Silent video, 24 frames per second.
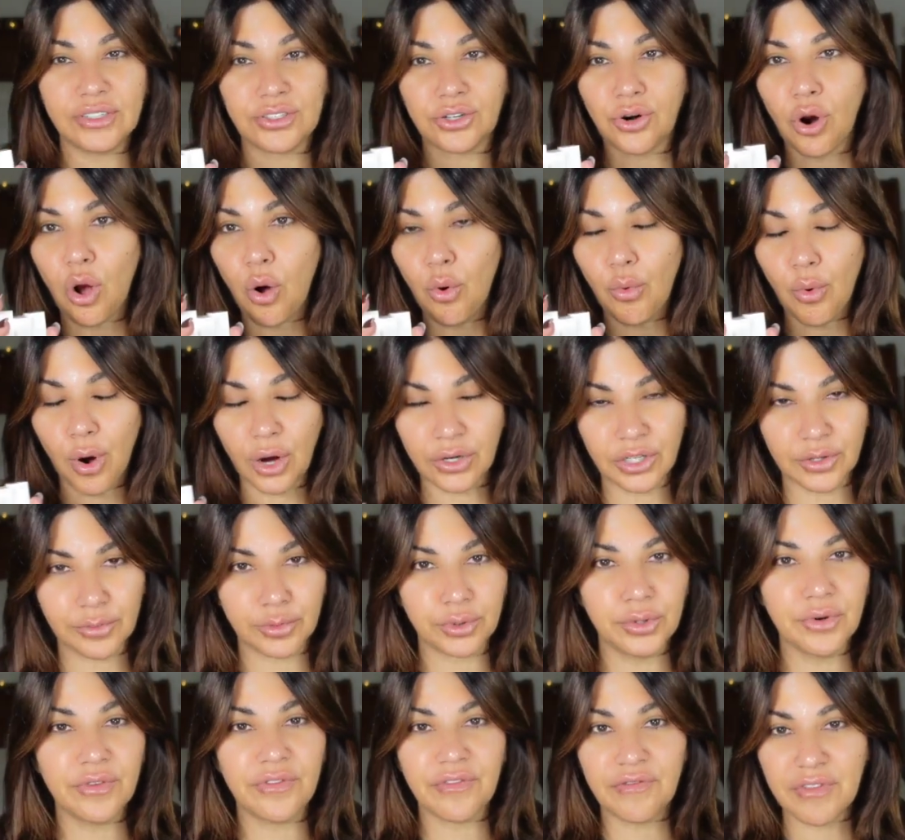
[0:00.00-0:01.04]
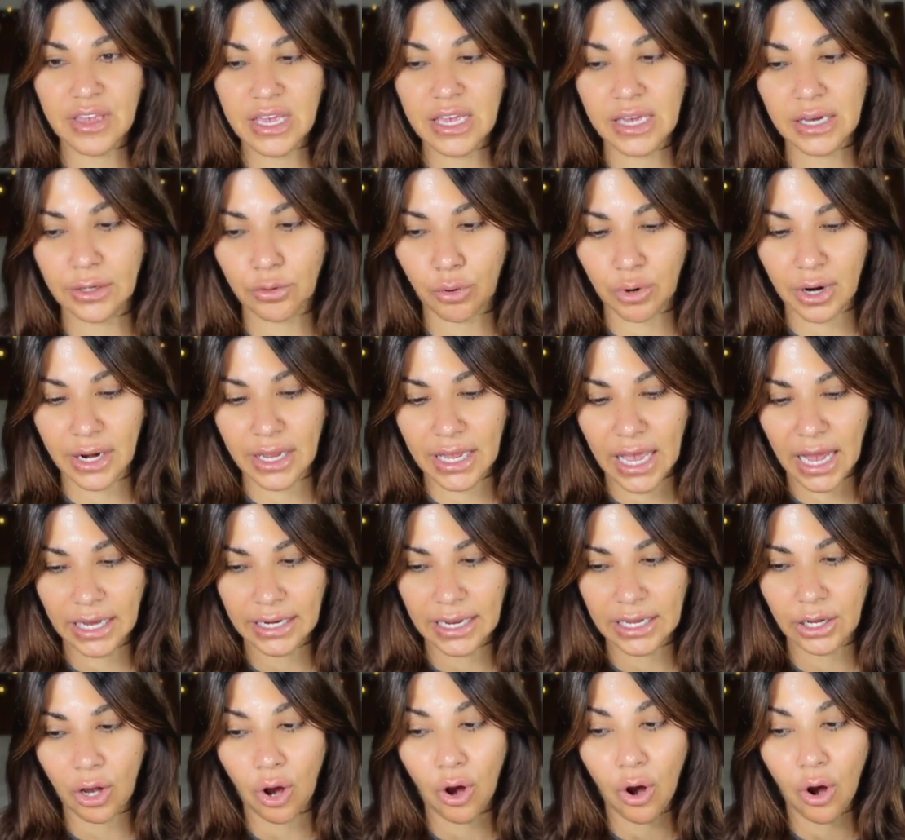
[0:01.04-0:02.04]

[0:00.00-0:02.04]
They're all waterproof, vegan, organic.